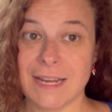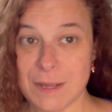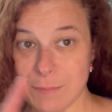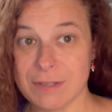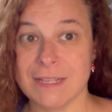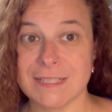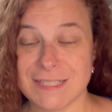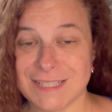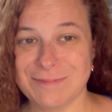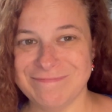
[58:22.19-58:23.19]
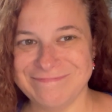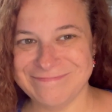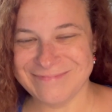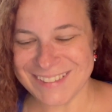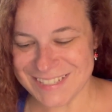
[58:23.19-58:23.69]
ambulance
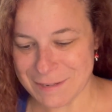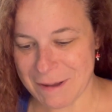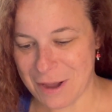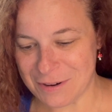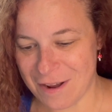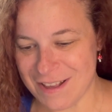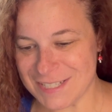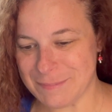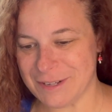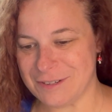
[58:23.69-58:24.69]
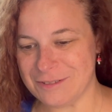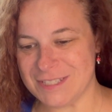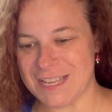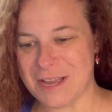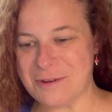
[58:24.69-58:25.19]
to my own hospital.
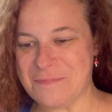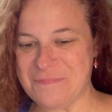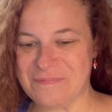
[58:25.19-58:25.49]
So,